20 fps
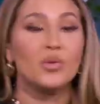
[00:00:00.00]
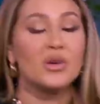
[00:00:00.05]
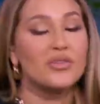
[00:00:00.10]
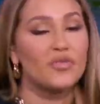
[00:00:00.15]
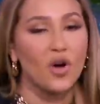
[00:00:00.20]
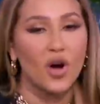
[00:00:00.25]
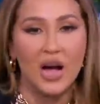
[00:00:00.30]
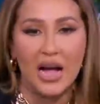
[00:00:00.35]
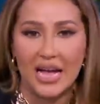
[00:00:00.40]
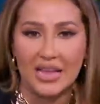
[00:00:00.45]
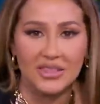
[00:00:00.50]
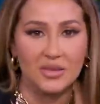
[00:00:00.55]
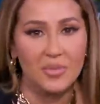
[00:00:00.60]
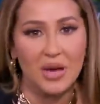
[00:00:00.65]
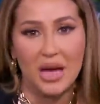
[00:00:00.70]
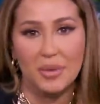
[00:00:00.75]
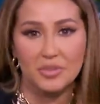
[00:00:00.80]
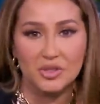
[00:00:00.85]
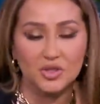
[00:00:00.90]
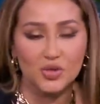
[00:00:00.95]
We've all had them
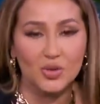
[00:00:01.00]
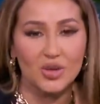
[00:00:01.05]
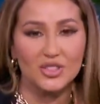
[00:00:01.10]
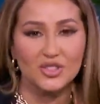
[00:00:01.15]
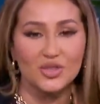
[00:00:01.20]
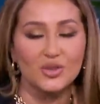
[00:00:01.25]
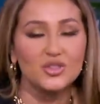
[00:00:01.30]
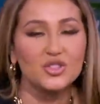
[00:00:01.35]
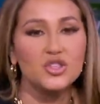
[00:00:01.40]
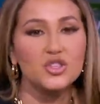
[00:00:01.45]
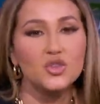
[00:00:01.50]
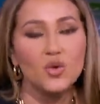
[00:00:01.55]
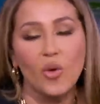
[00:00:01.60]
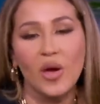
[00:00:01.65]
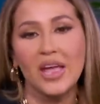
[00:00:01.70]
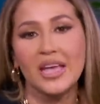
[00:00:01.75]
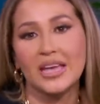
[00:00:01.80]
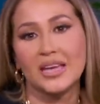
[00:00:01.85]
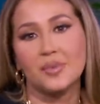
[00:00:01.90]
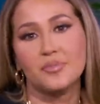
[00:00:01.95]
happen to us, those
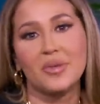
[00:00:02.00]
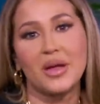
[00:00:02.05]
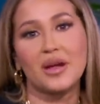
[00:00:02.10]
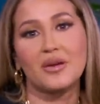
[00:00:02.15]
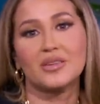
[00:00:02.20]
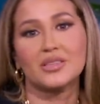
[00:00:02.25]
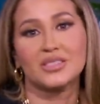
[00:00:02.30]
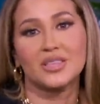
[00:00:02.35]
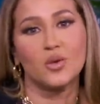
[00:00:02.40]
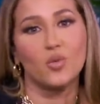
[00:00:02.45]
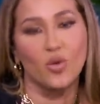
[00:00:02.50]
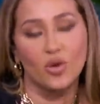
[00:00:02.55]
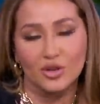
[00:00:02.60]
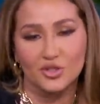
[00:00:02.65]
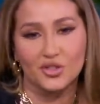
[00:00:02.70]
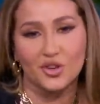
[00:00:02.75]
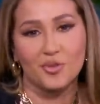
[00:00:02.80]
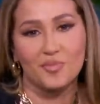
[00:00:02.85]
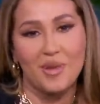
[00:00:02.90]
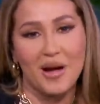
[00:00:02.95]
annoying and embarrassing
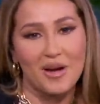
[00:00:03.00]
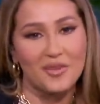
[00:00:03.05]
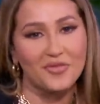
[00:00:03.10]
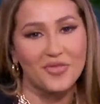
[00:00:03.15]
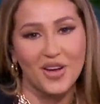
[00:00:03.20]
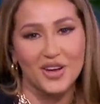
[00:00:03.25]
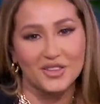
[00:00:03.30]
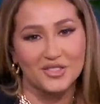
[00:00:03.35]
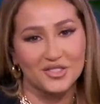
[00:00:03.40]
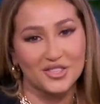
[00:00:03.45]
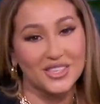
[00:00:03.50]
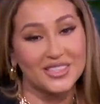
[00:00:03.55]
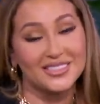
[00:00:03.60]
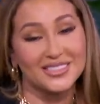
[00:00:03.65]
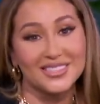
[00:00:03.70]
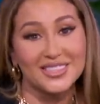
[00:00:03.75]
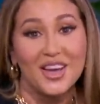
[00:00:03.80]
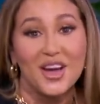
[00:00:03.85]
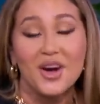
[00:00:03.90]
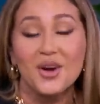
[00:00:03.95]
wardrobe
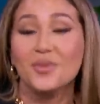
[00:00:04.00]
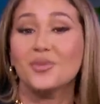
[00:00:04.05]
malfunctions.